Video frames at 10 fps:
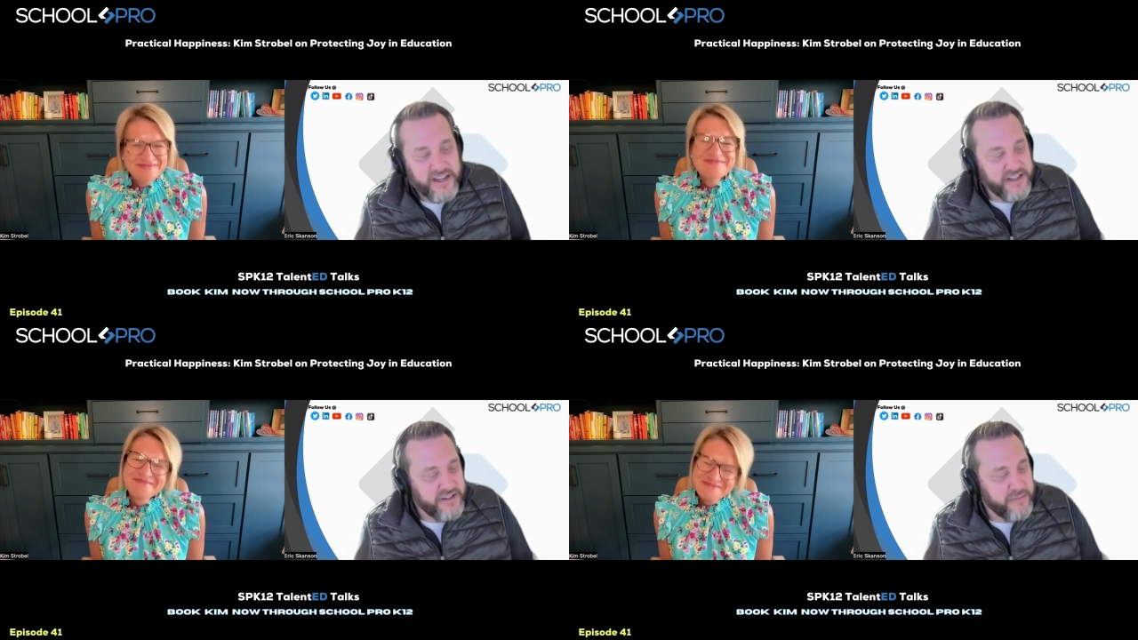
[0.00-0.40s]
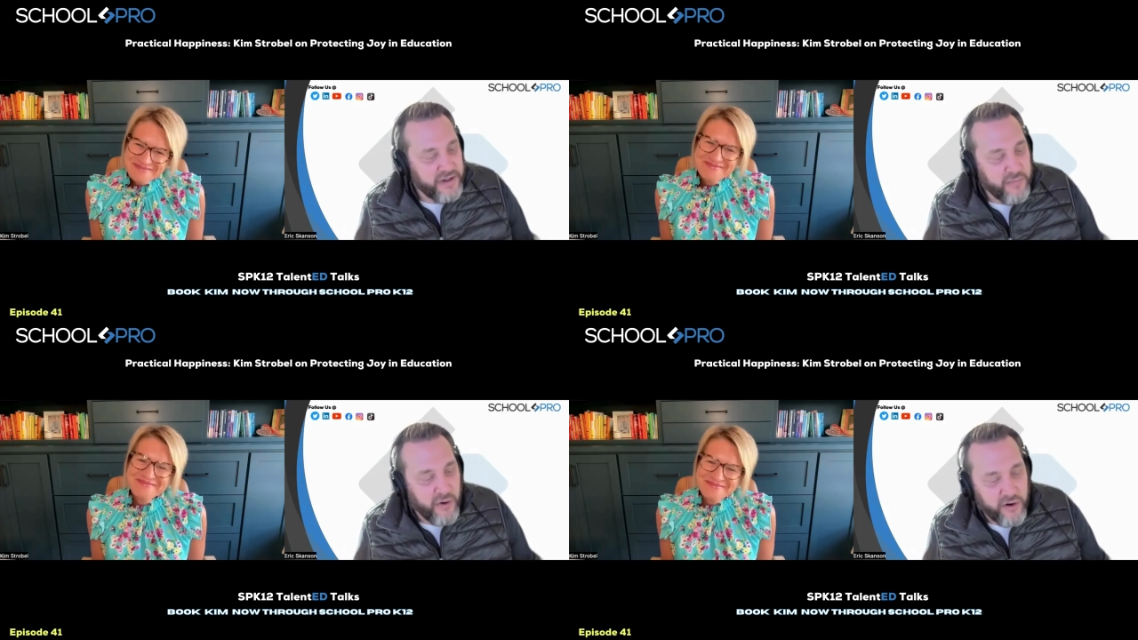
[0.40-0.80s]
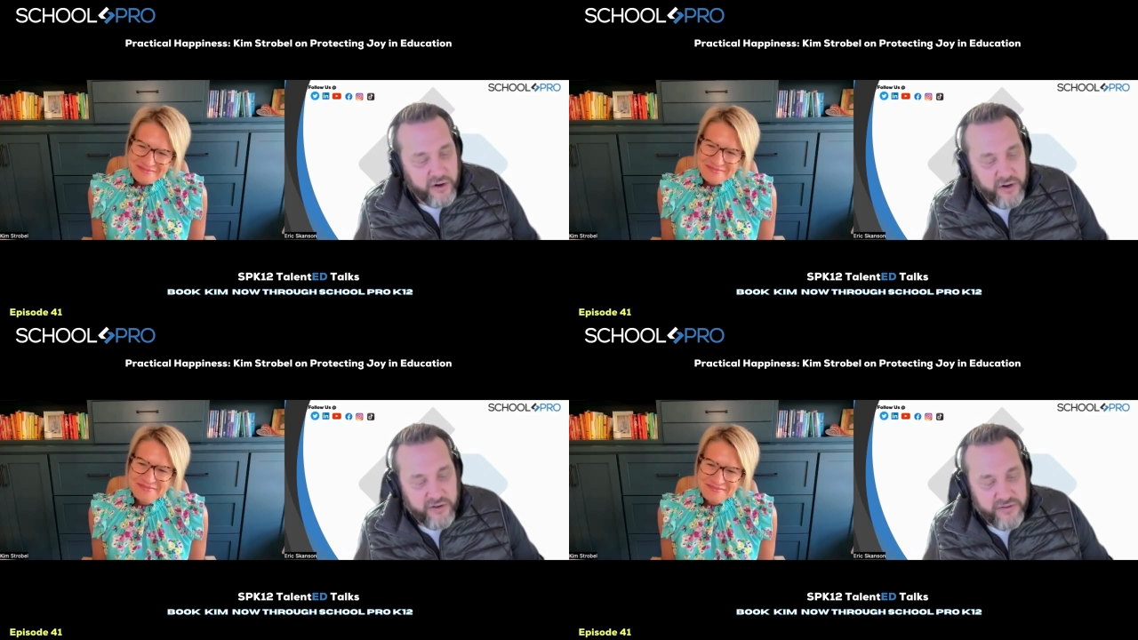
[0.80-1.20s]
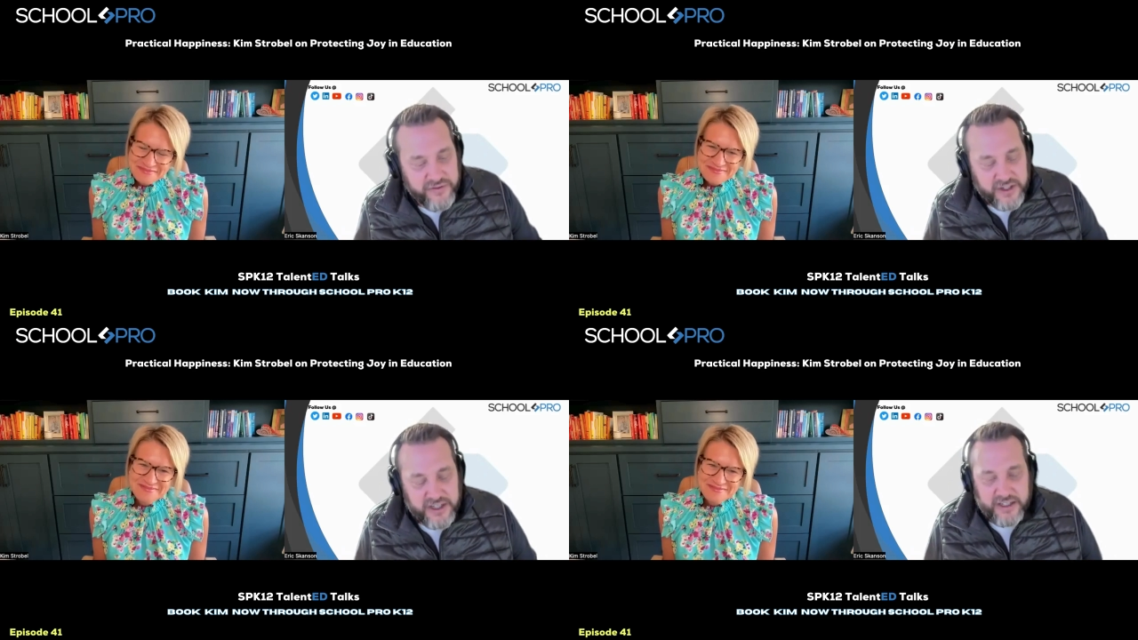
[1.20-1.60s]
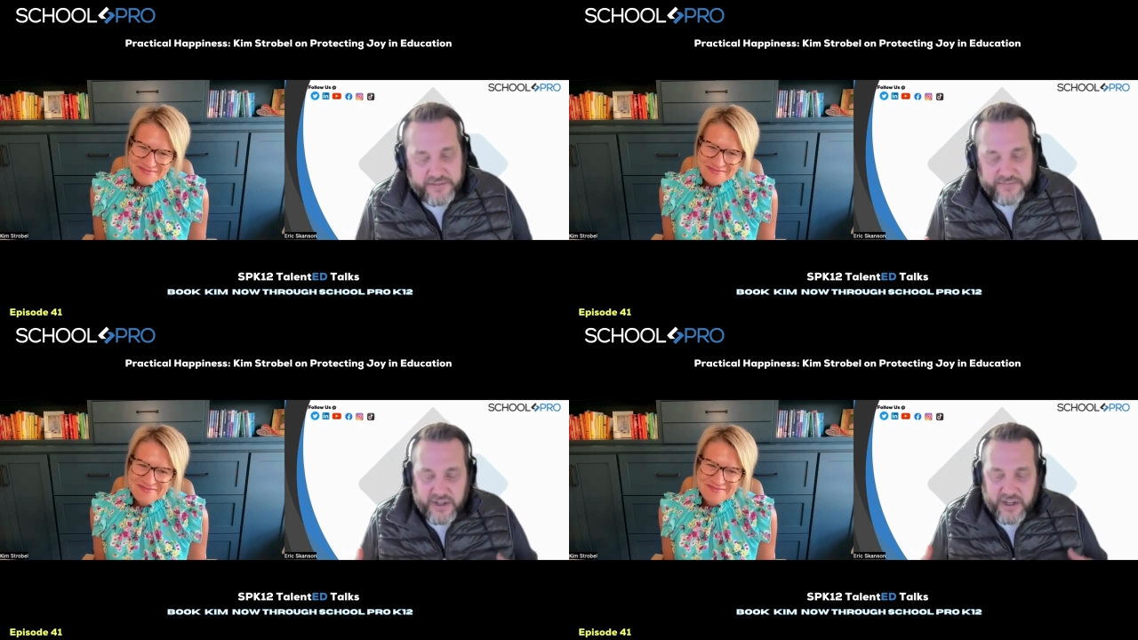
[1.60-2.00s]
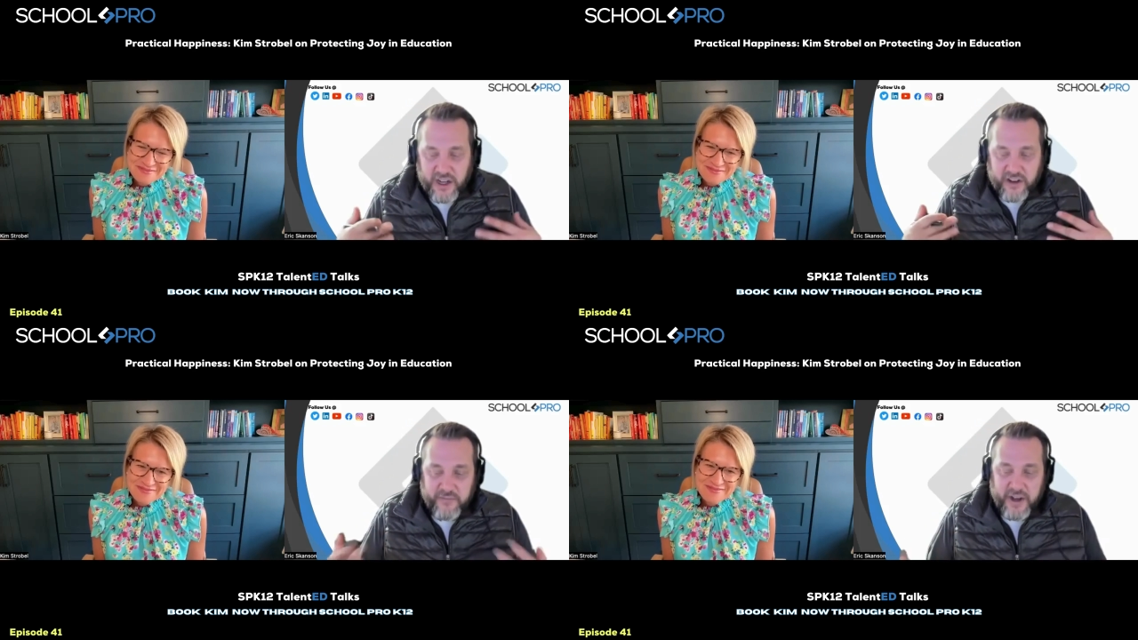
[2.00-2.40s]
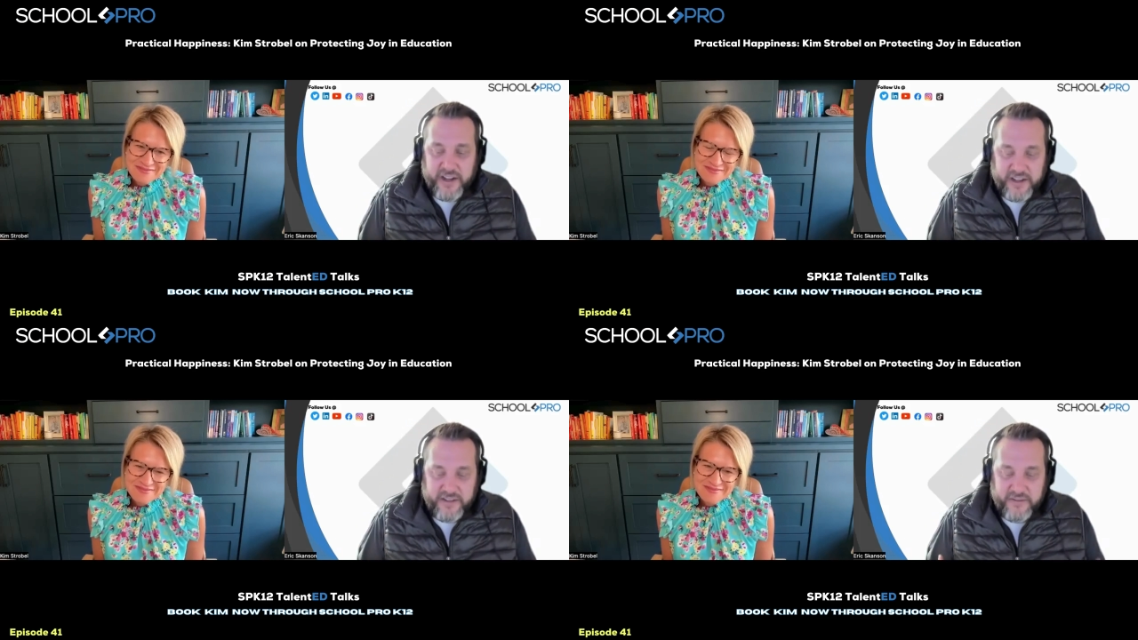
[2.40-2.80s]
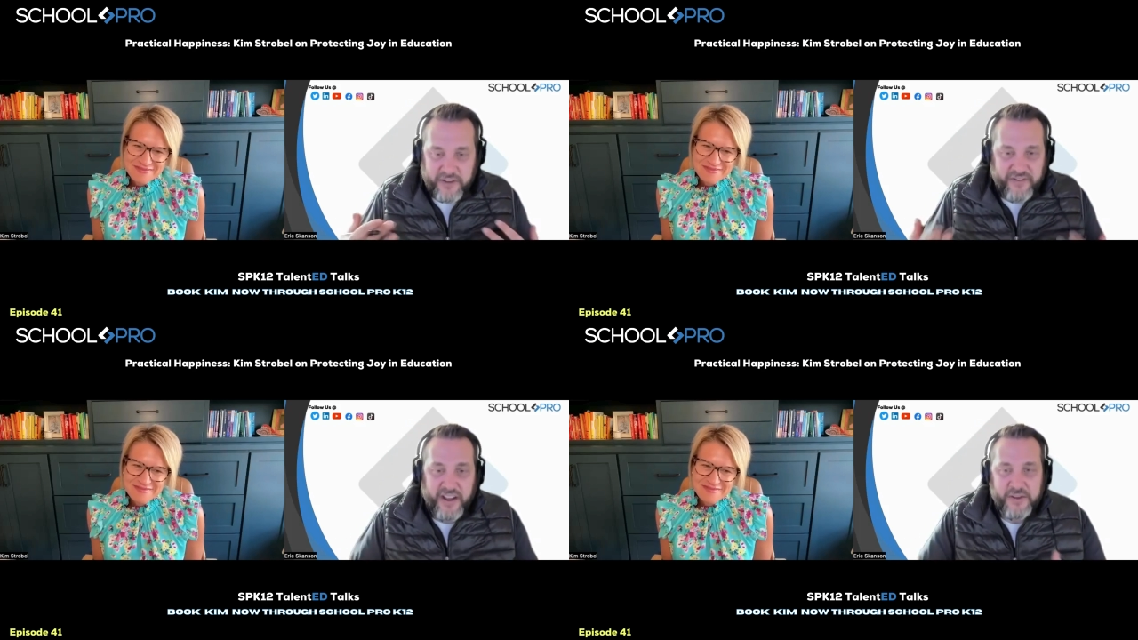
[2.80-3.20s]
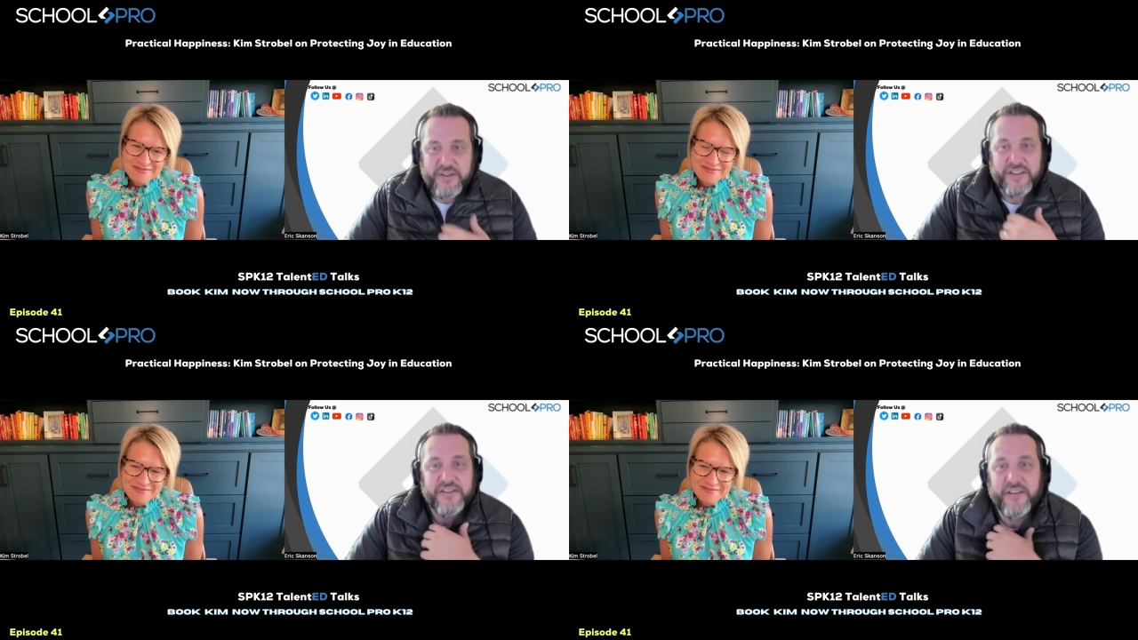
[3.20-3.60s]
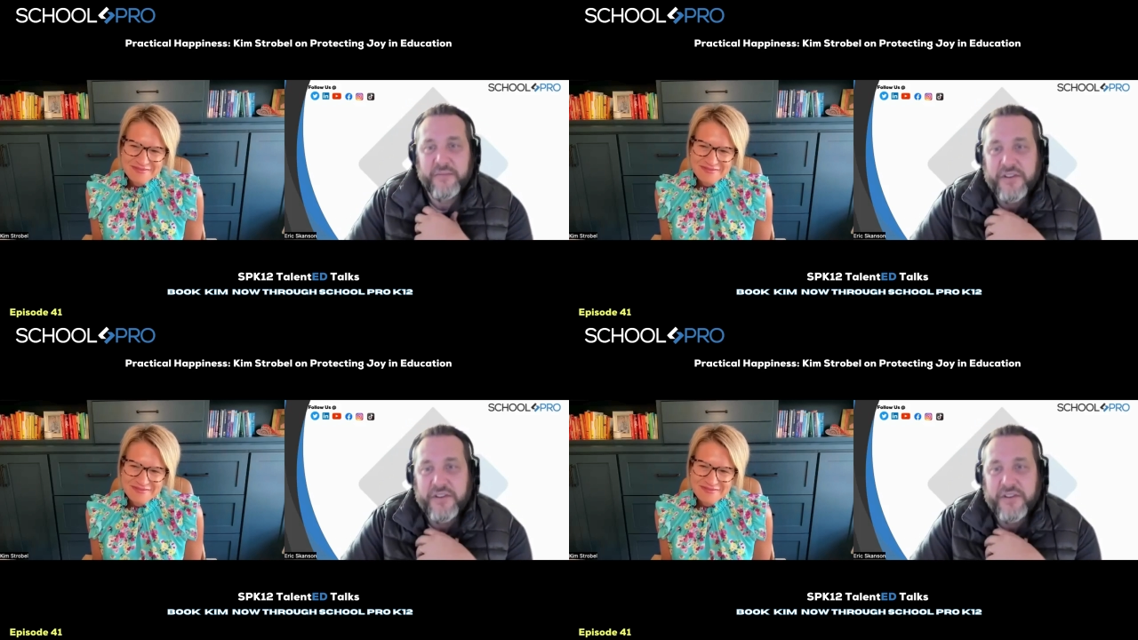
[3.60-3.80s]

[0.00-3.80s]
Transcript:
Speaker 1: it's a big part of uh, of my my value system.